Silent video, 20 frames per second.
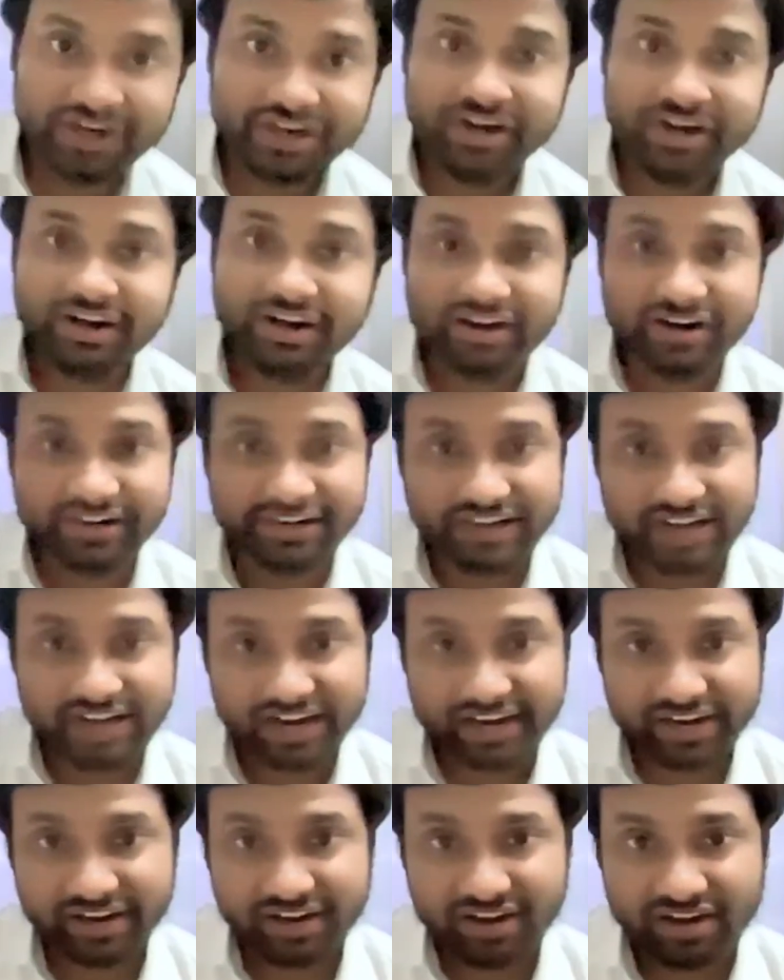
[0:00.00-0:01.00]

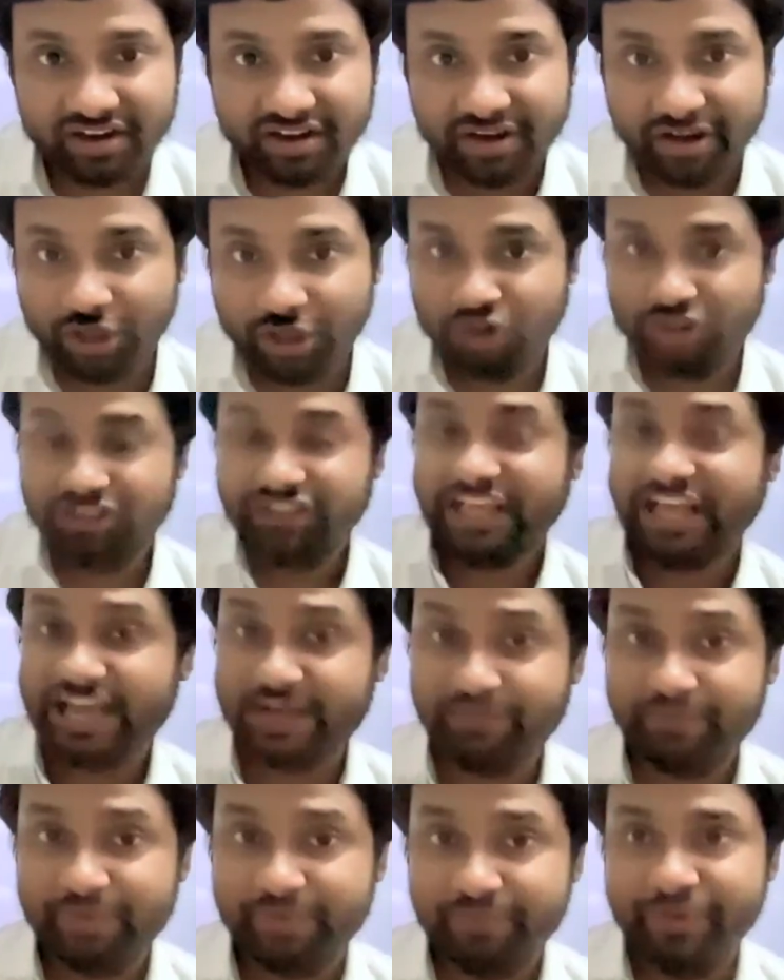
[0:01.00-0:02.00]
data using the
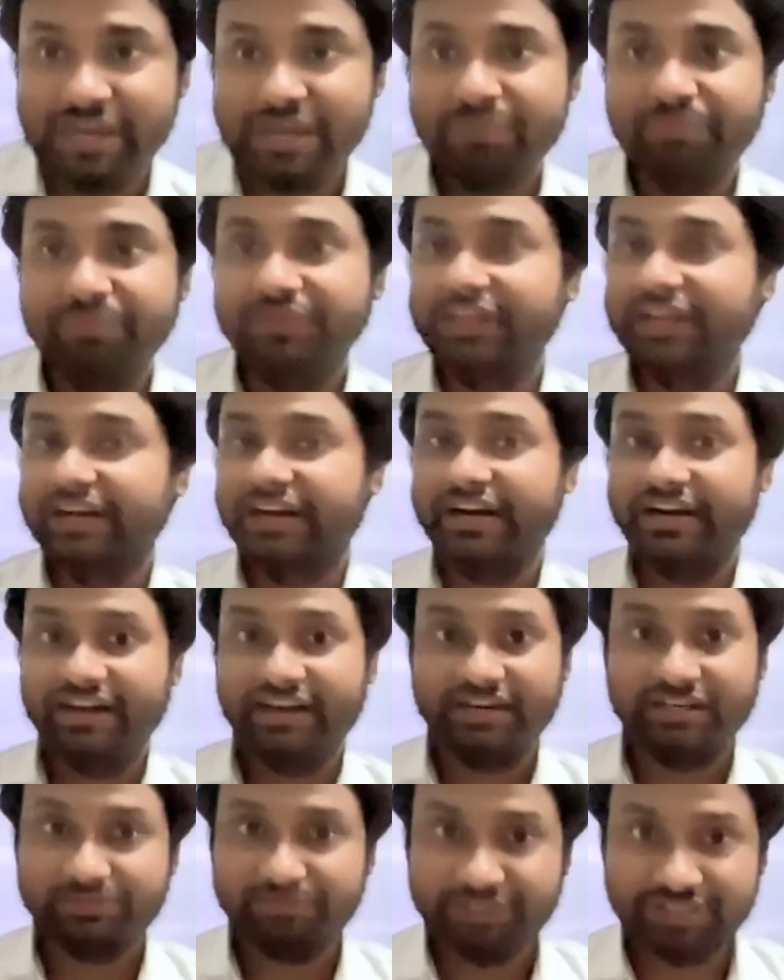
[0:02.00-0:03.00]
MM-based, the
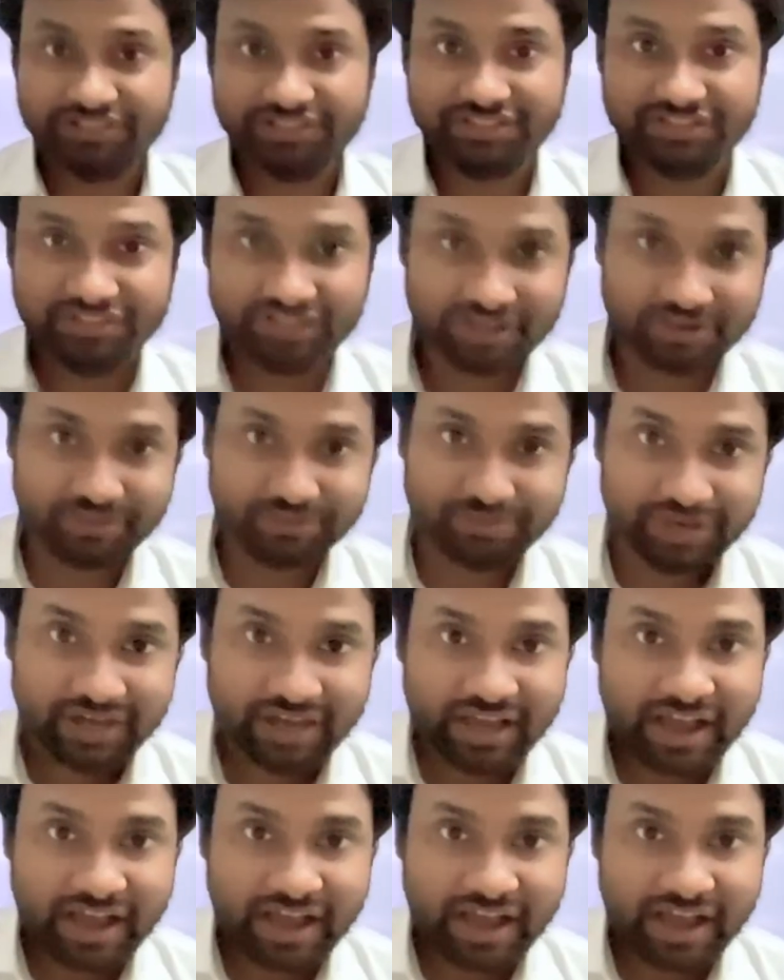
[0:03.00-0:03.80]
radar-based system,